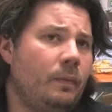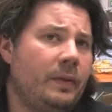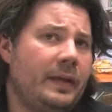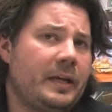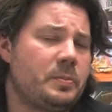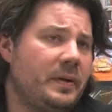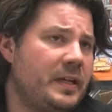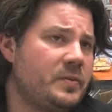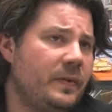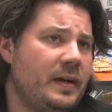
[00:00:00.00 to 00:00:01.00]
what the expert
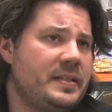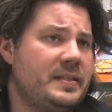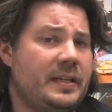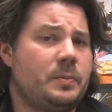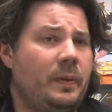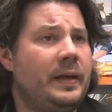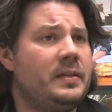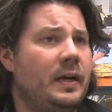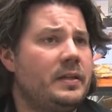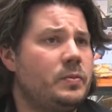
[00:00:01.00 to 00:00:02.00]
does for us is explain
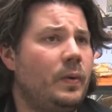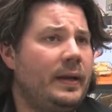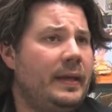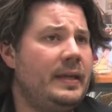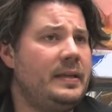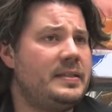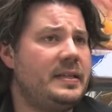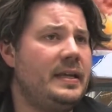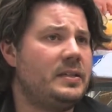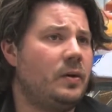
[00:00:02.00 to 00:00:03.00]
to us what he
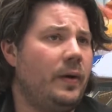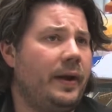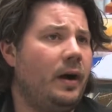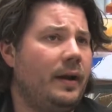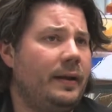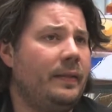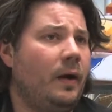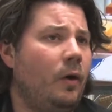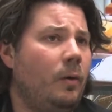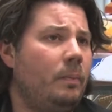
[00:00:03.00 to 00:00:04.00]
sees going on in the
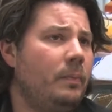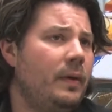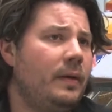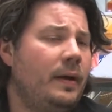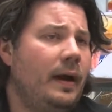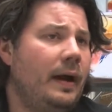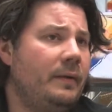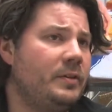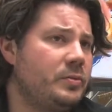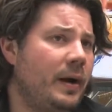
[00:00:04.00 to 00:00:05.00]
home,
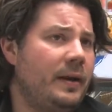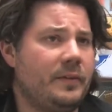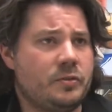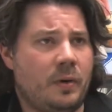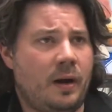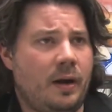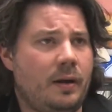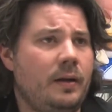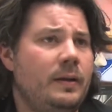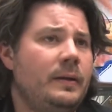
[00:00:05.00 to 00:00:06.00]
if it's right, if it's
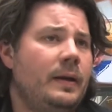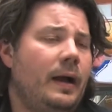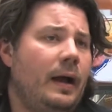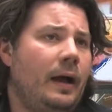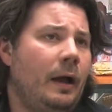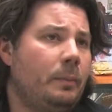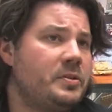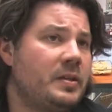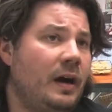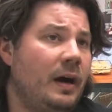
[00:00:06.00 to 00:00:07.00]
wrong.
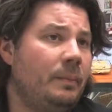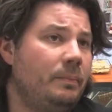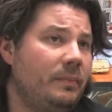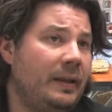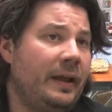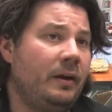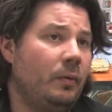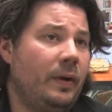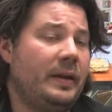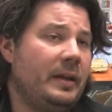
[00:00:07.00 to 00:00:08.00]
Helps Tom later
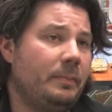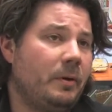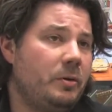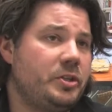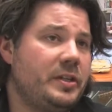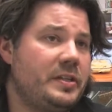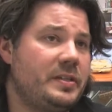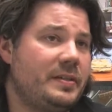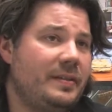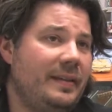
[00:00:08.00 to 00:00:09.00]
when he
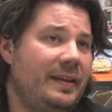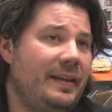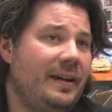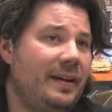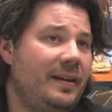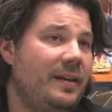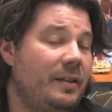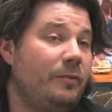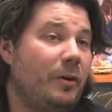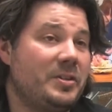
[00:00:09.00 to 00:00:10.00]
approaches the
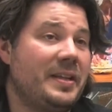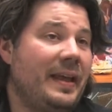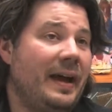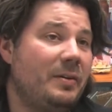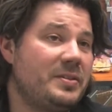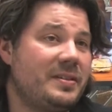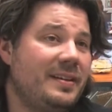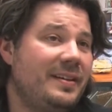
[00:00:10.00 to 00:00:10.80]
folks in the house.